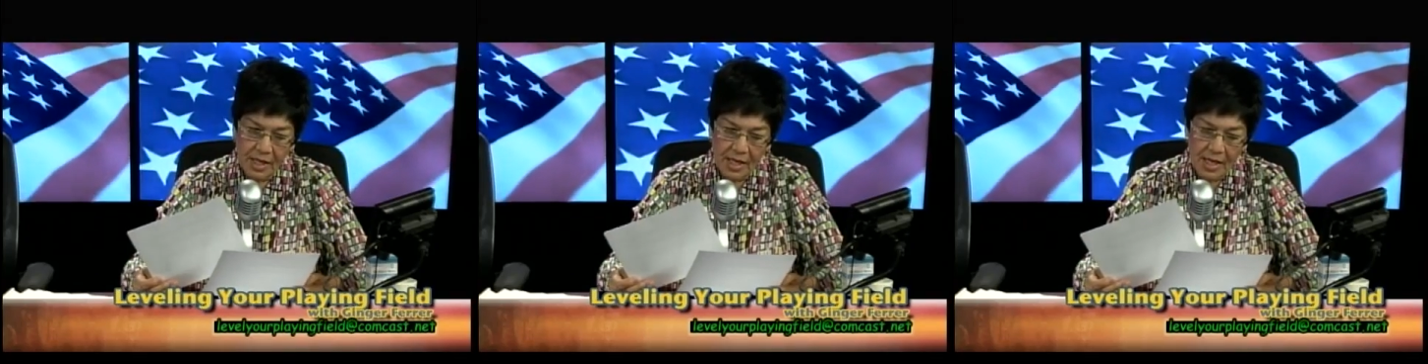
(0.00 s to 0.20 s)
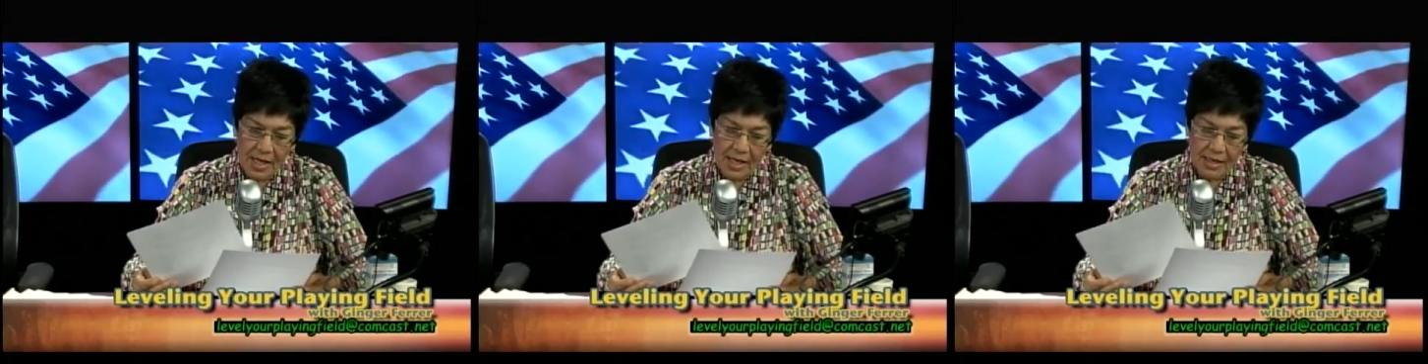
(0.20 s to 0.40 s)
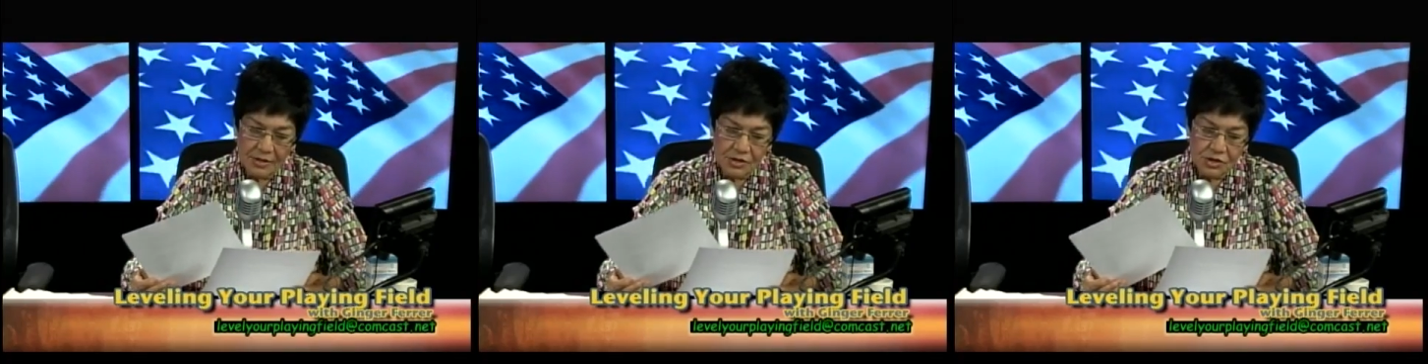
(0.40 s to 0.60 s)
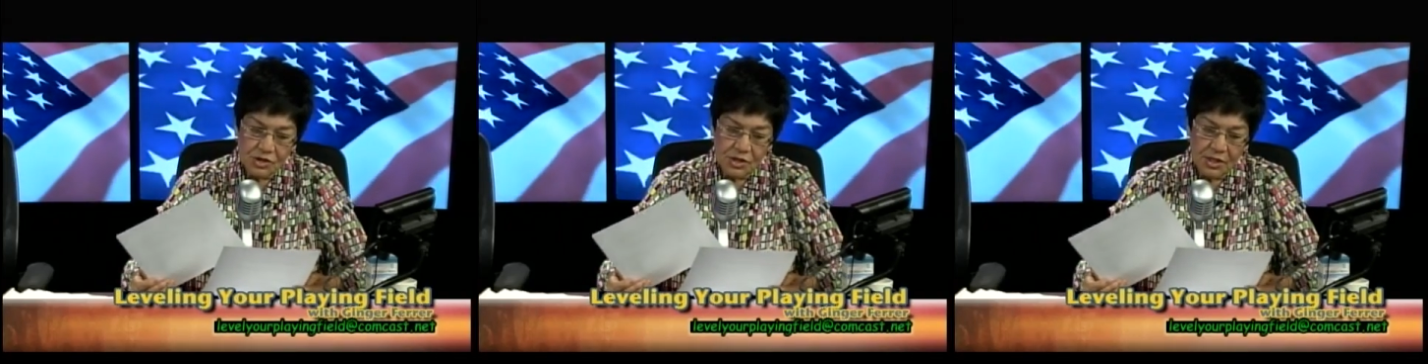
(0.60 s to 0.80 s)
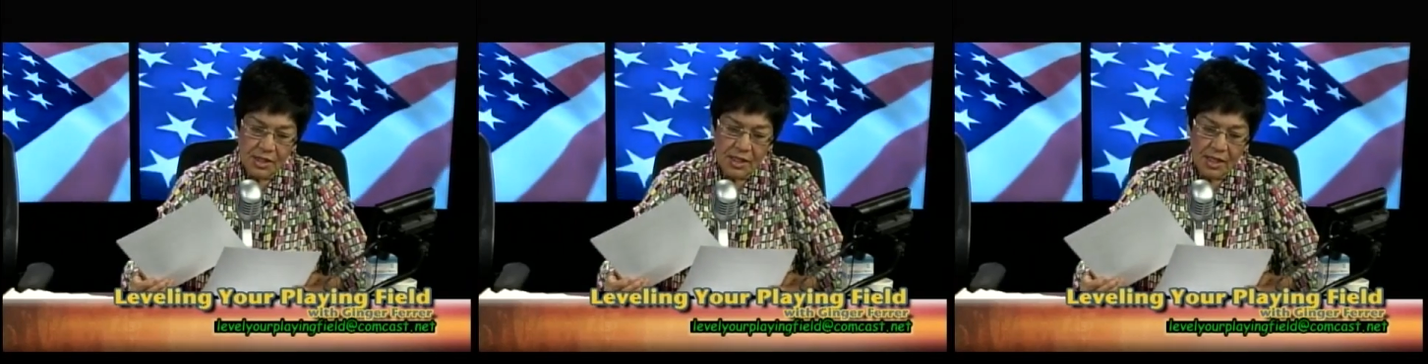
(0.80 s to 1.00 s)
And
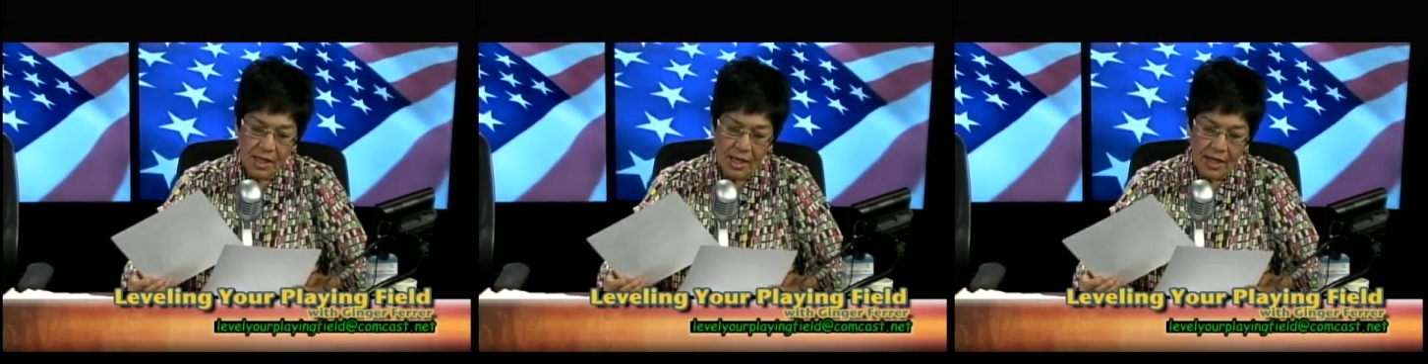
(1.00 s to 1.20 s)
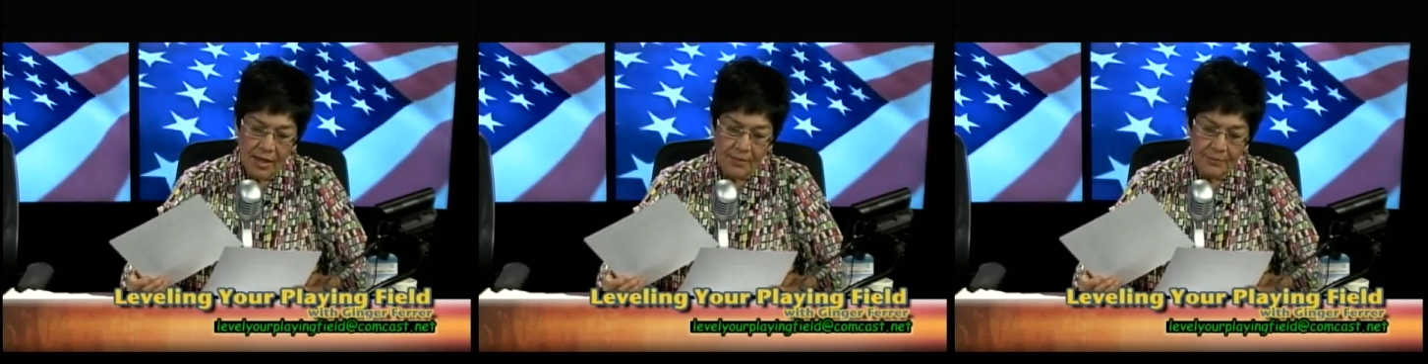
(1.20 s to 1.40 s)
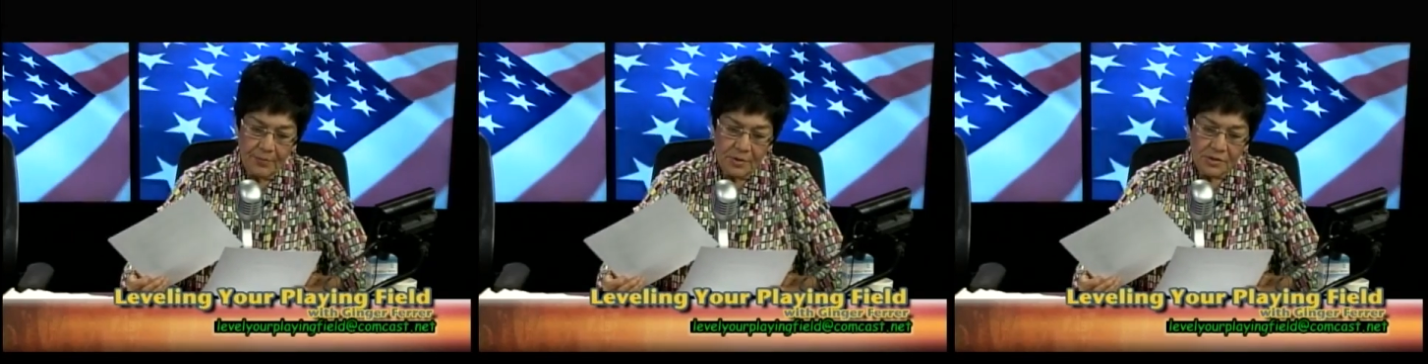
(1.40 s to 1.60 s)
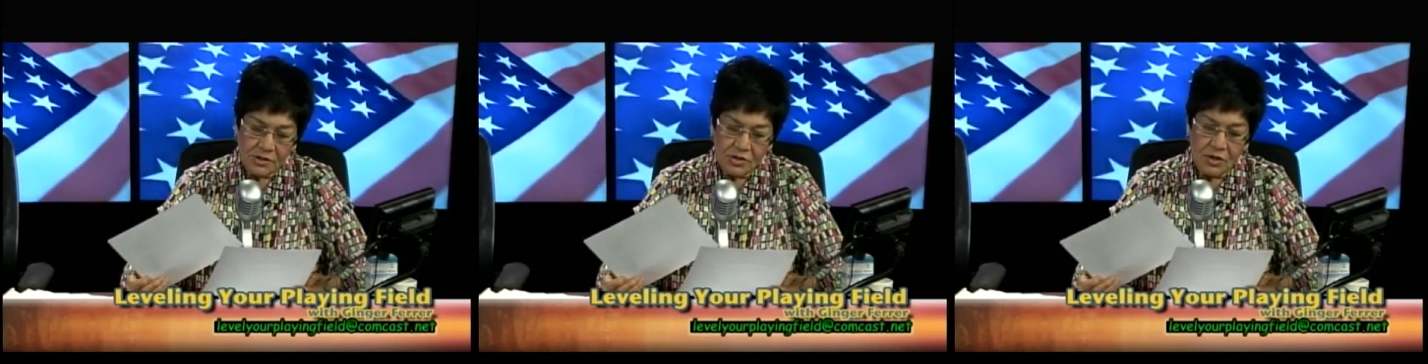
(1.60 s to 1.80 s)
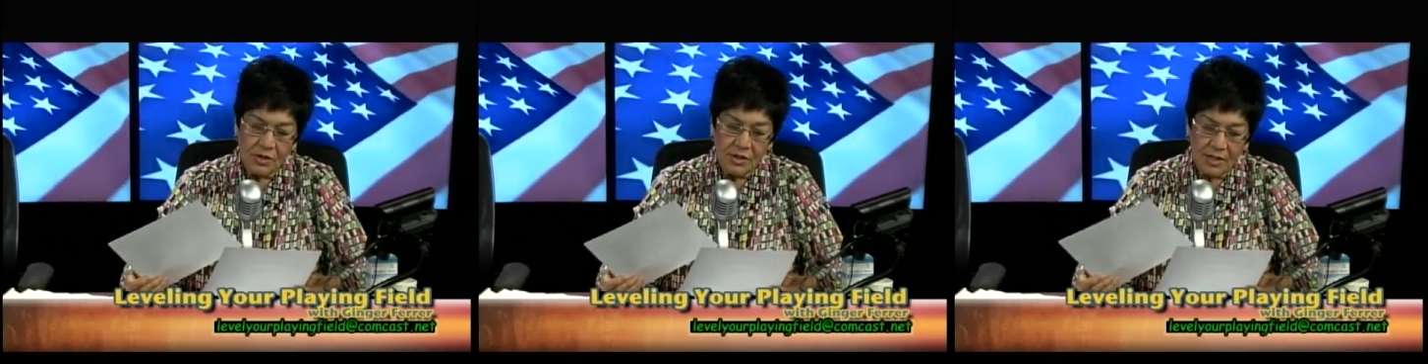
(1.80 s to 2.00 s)
she
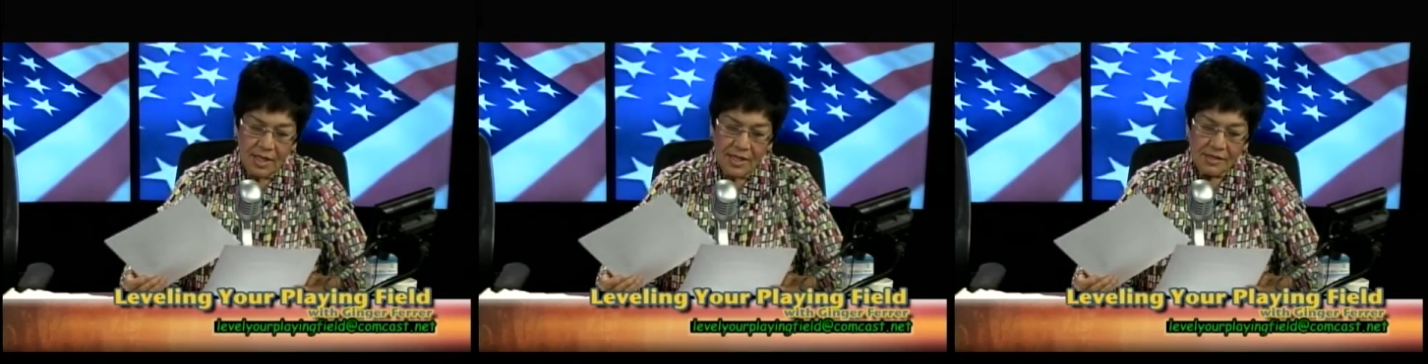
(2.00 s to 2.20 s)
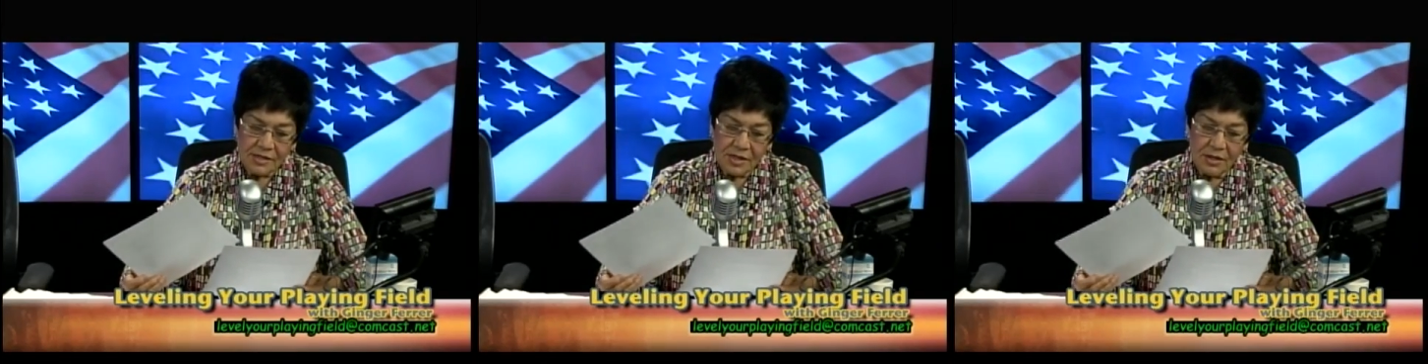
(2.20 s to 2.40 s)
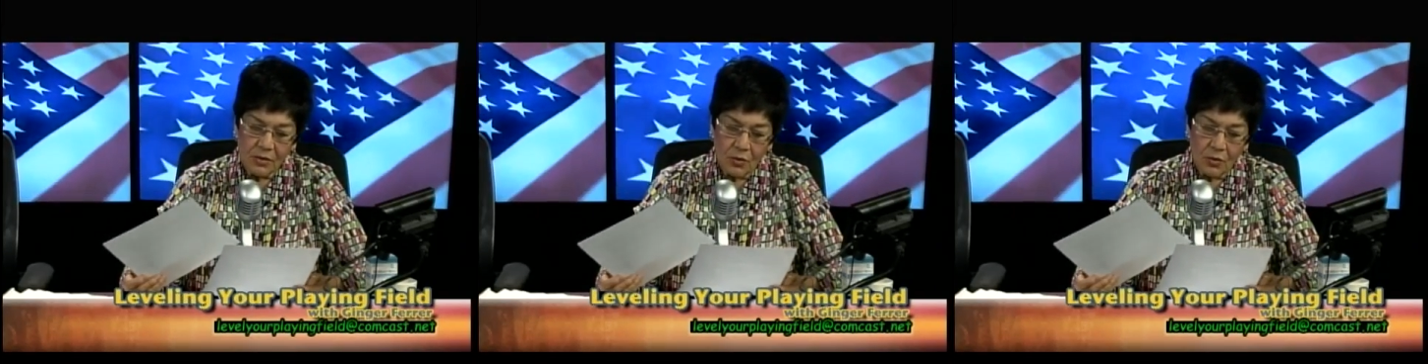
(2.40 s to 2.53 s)
started asking